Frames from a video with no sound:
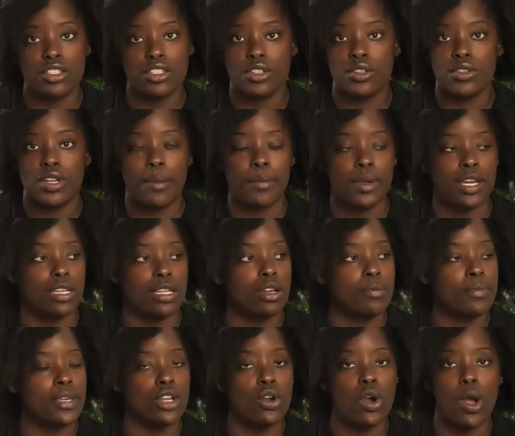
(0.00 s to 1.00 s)
I'm going to be
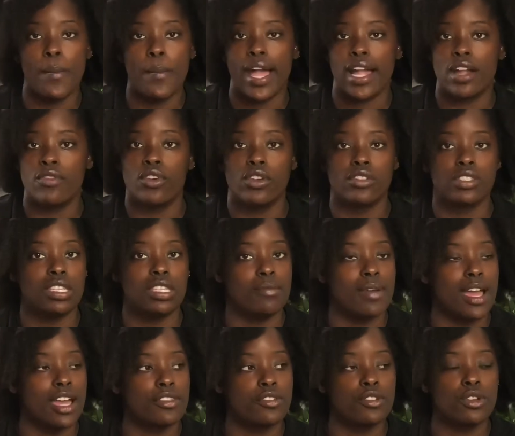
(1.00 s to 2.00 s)
going back and forth to the
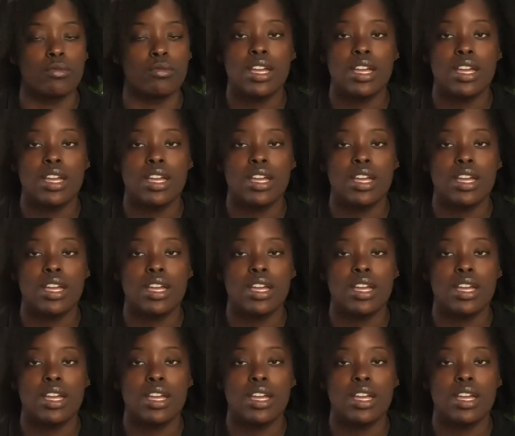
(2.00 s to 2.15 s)
bathroom.